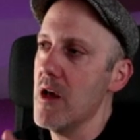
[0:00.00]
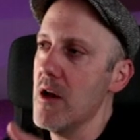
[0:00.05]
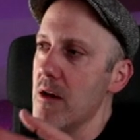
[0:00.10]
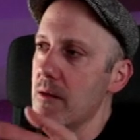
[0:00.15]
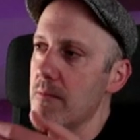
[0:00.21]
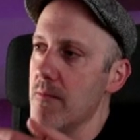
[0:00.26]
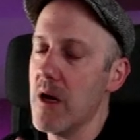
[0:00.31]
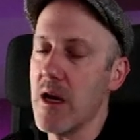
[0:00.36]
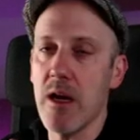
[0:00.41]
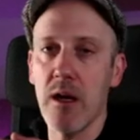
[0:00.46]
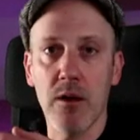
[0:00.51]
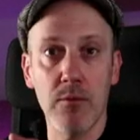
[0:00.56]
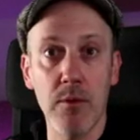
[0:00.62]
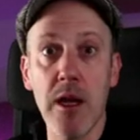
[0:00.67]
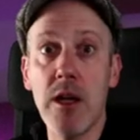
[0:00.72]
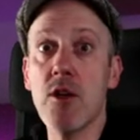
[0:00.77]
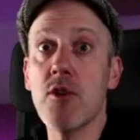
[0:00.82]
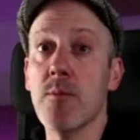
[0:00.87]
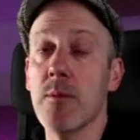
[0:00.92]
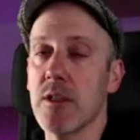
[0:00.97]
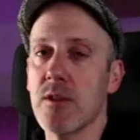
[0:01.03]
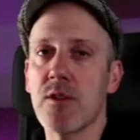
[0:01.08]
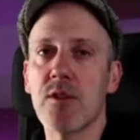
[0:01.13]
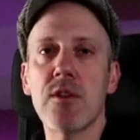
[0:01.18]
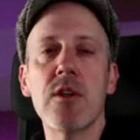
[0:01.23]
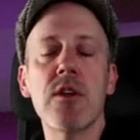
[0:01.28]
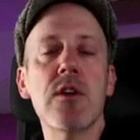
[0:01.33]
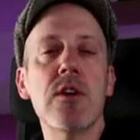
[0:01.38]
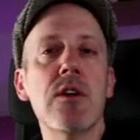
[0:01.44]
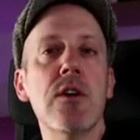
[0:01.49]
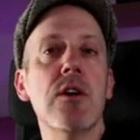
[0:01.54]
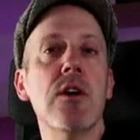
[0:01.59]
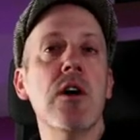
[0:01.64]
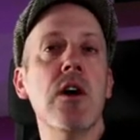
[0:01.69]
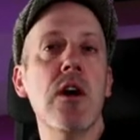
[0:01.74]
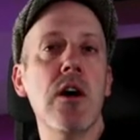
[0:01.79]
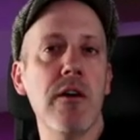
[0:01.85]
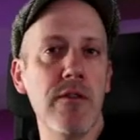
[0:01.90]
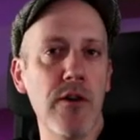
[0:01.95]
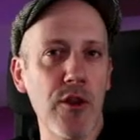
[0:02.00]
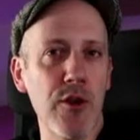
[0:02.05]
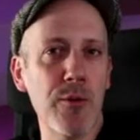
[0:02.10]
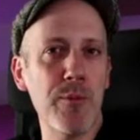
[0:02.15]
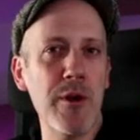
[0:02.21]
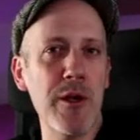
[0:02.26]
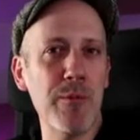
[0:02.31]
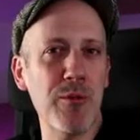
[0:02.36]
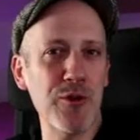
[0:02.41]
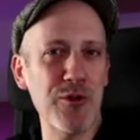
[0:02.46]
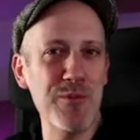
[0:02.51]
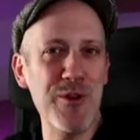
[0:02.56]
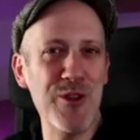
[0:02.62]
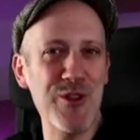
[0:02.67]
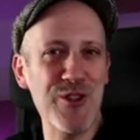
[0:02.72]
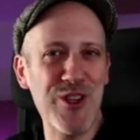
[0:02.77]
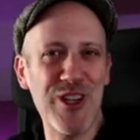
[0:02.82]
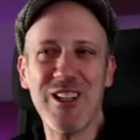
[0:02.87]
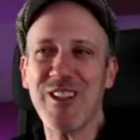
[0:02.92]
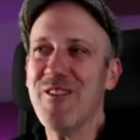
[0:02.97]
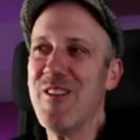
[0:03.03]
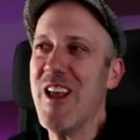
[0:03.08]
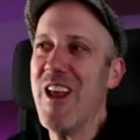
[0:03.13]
my arrangements of other people's music